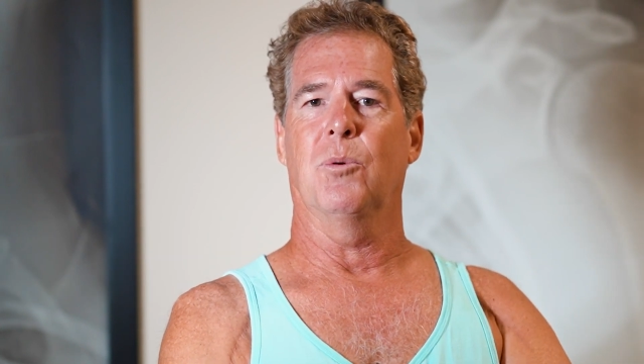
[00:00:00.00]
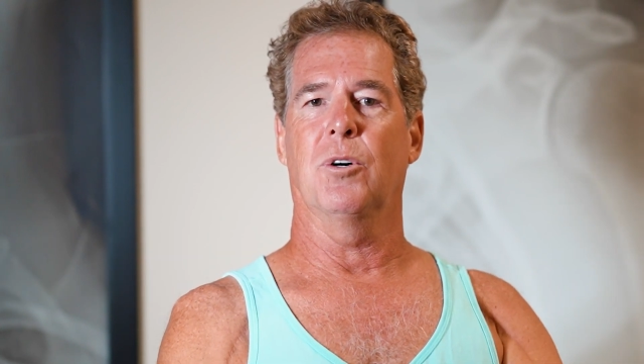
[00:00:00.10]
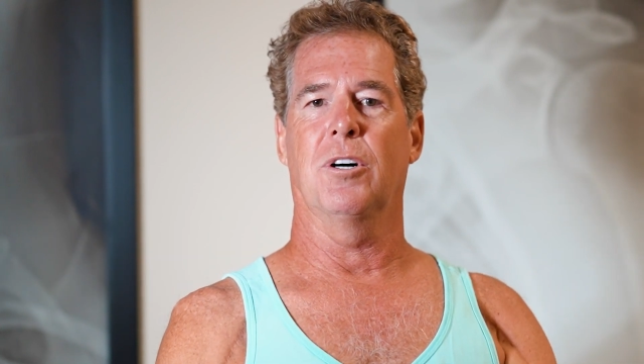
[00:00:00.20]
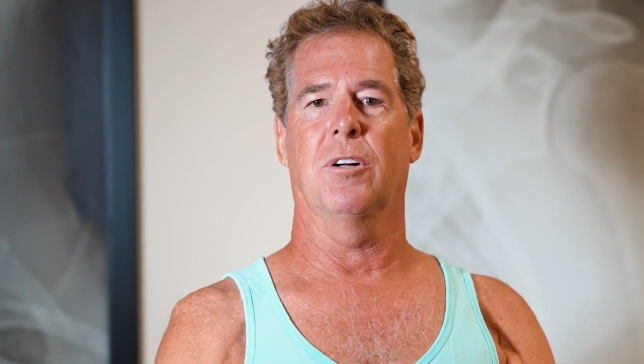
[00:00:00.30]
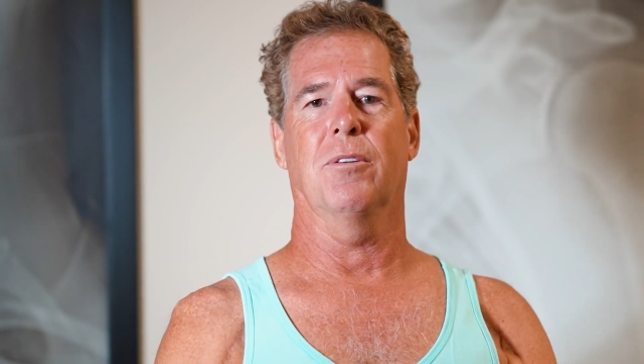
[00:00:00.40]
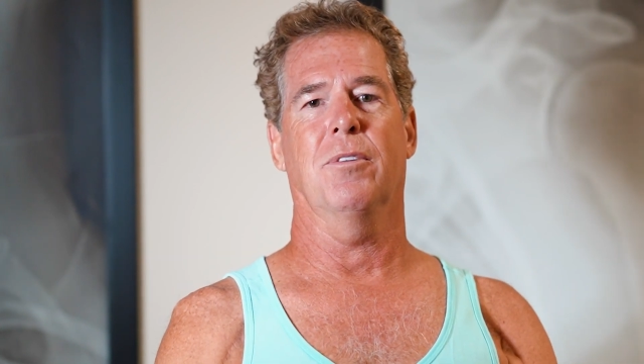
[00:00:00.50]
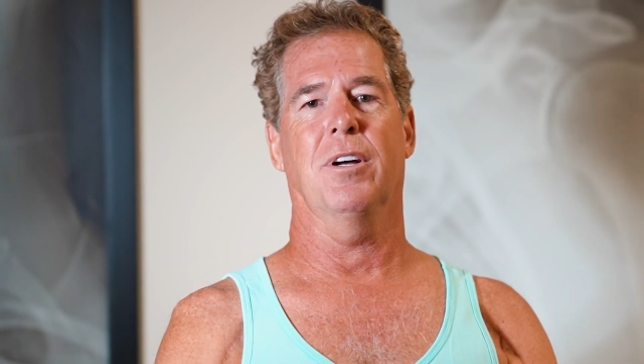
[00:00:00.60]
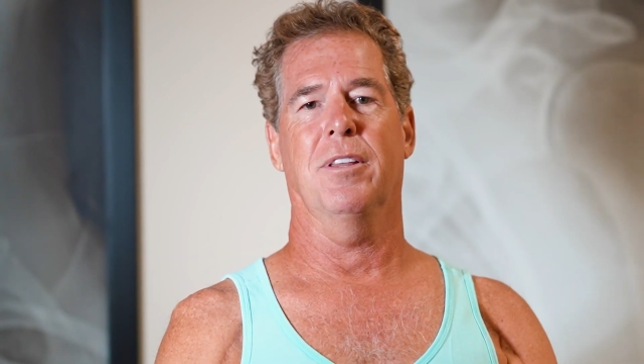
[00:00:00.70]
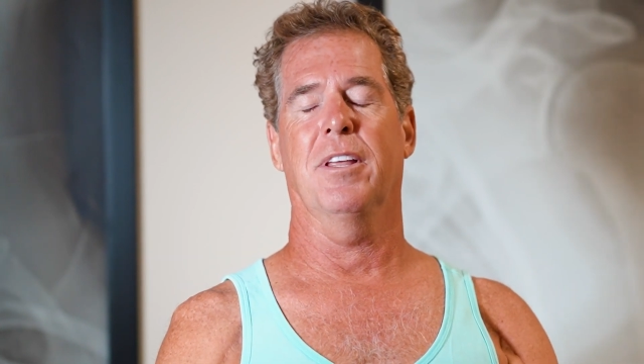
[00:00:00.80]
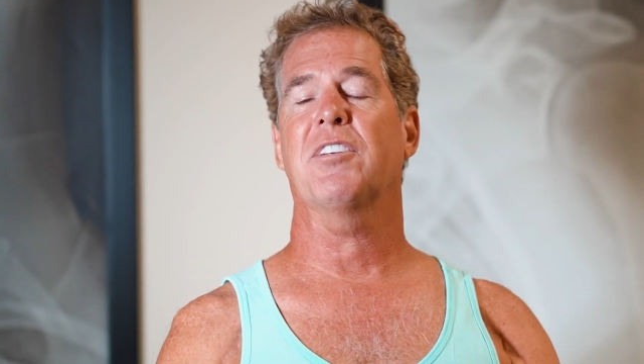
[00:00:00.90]
Well,
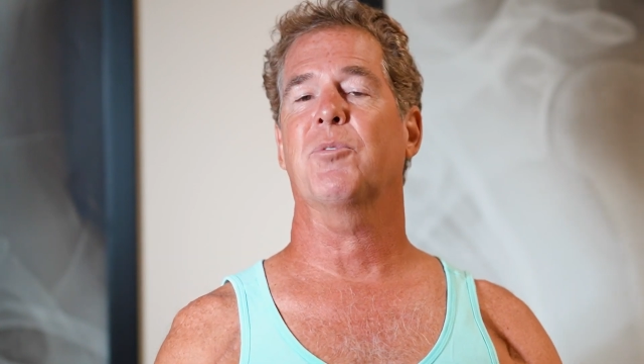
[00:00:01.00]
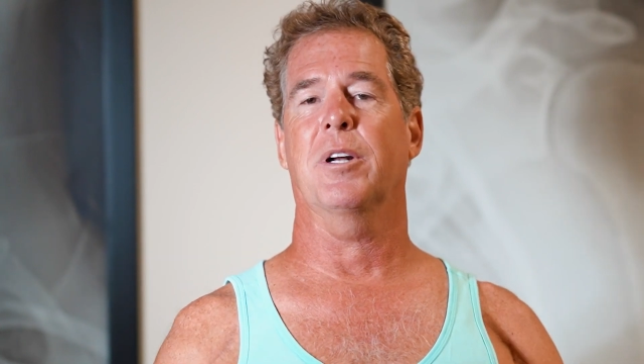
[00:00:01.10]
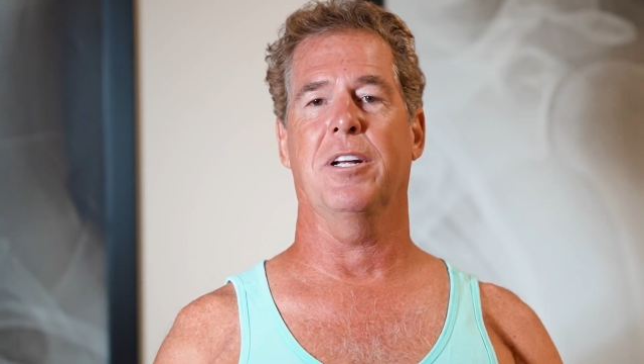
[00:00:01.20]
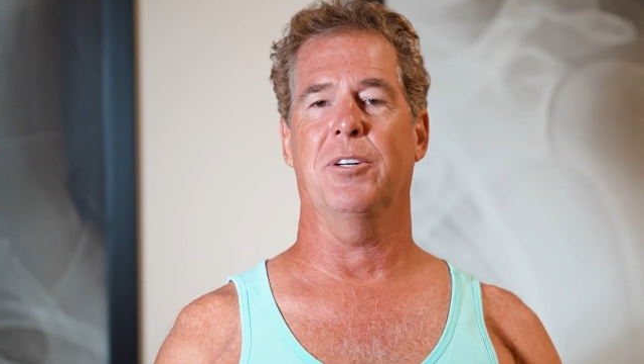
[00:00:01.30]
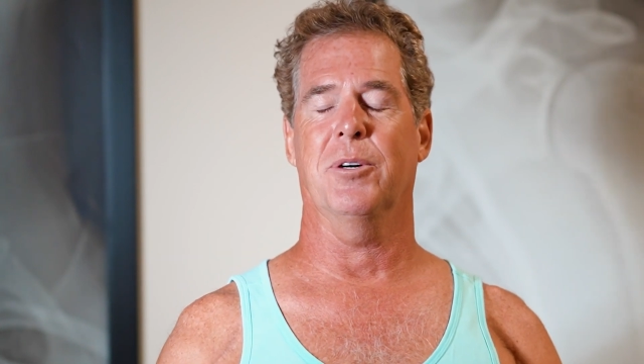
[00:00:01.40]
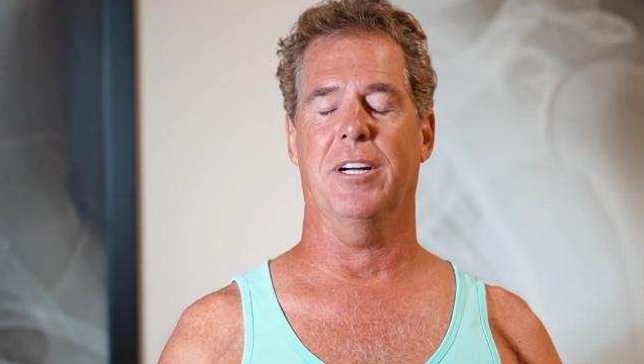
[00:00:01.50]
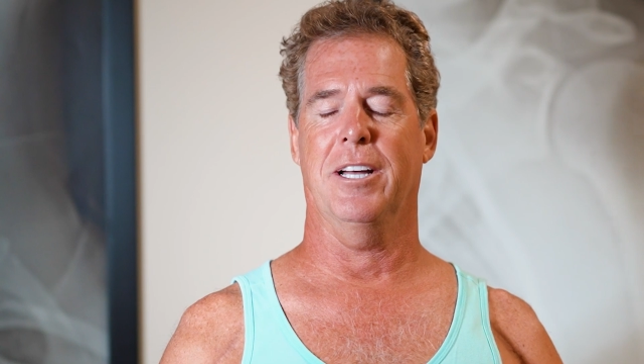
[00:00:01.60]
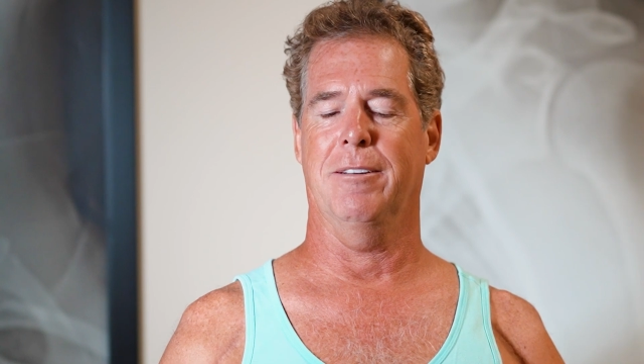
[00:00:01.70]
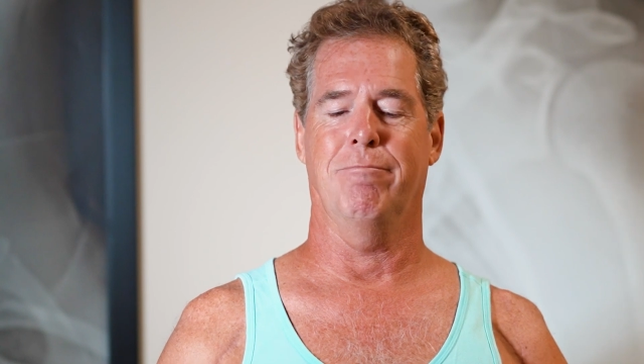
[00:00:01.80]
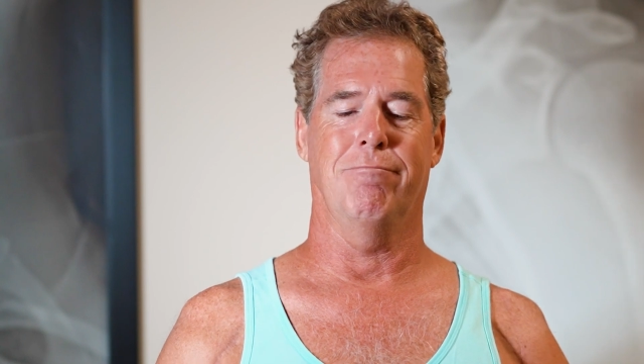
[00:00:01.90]
that's when I knew I
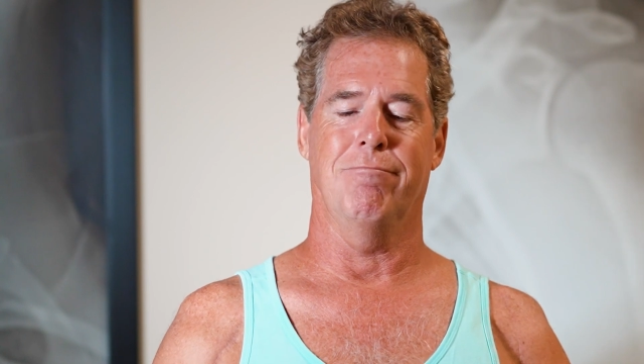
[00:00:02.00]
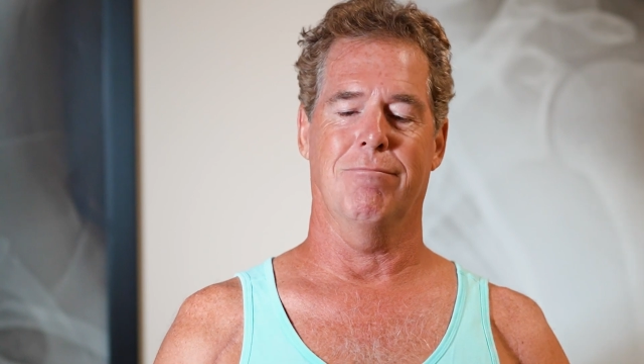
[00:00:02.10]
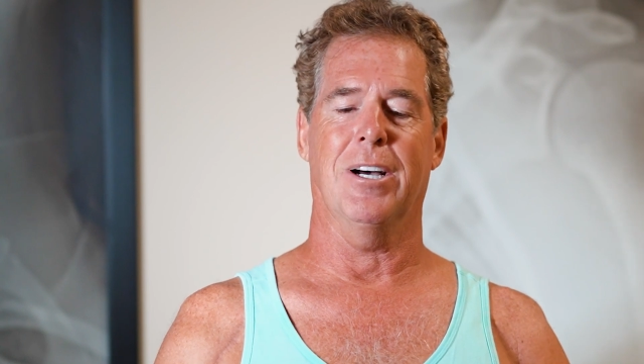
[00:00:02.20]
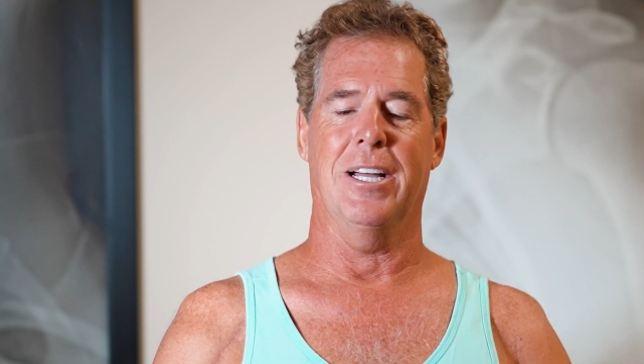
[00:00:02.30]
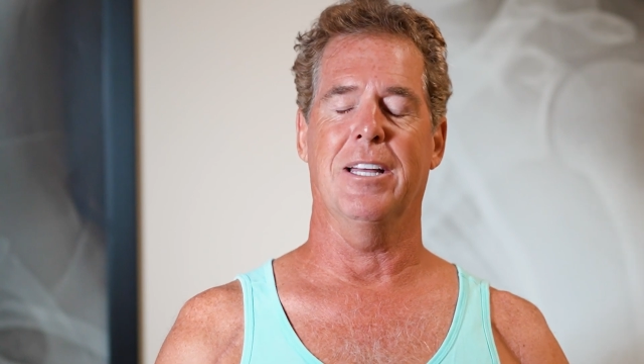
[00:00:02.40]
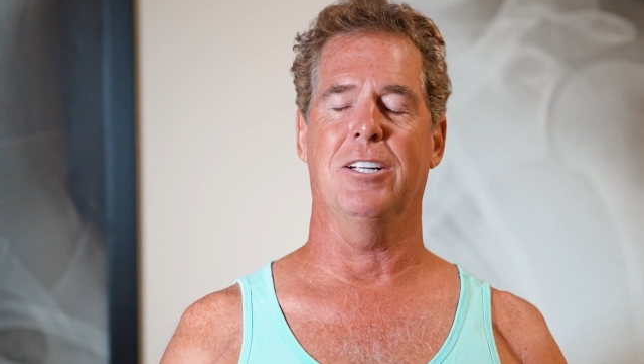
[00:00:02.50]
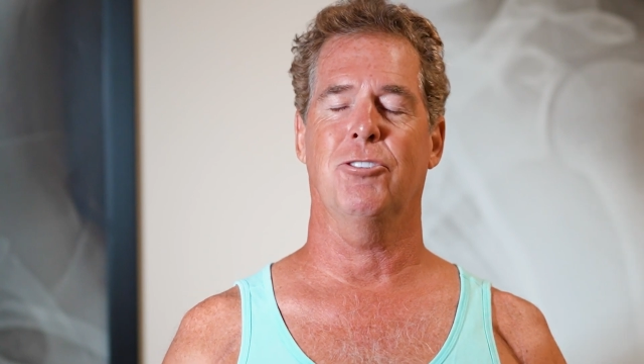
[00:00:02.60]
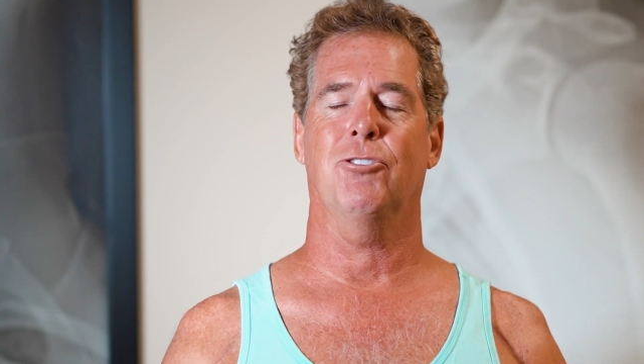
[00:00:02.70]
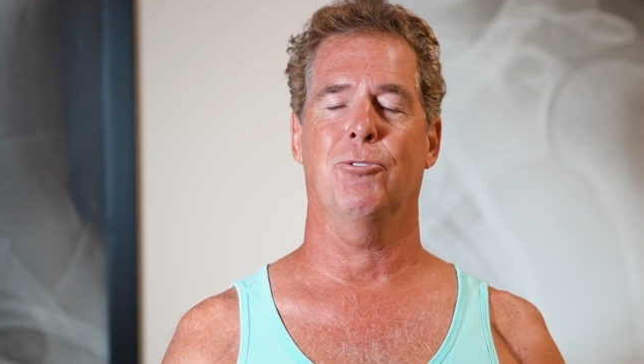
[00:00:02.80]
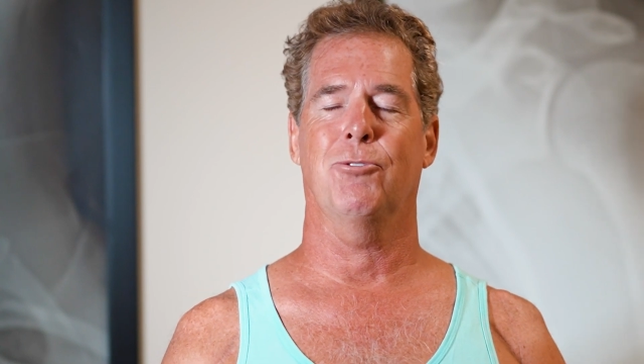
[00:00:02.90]
had
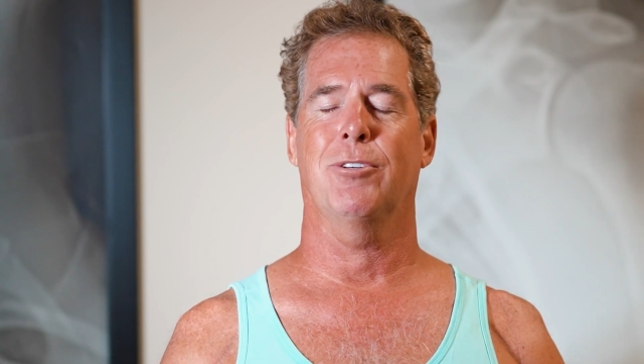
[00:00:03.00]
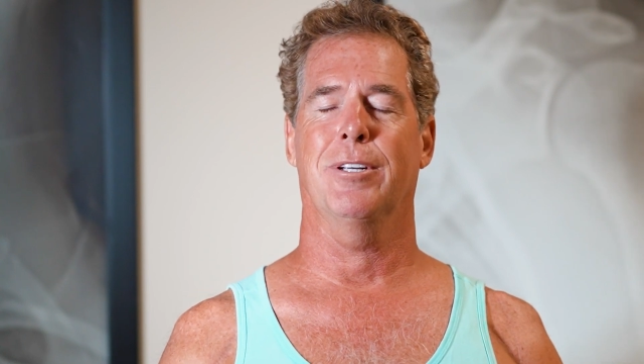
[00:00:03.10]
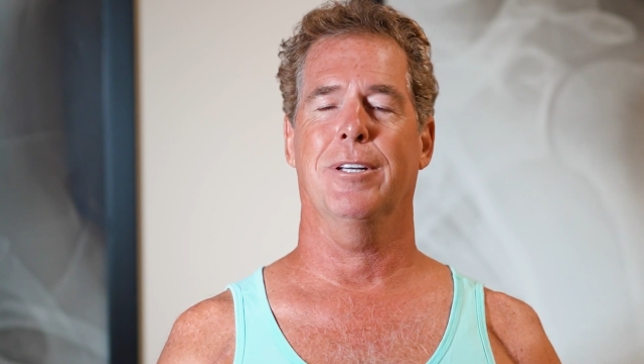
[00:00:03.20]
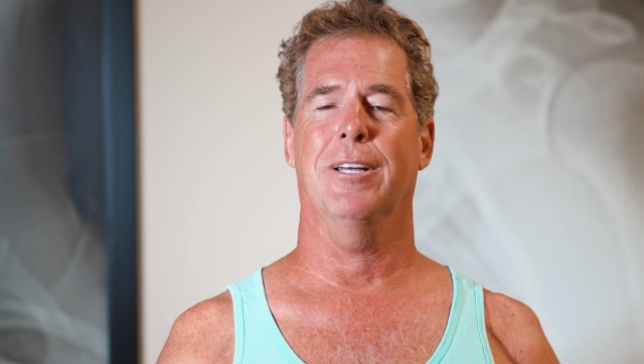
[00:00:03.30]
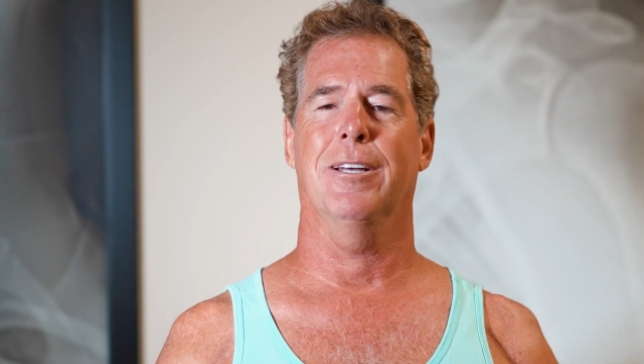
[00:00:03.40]
issues.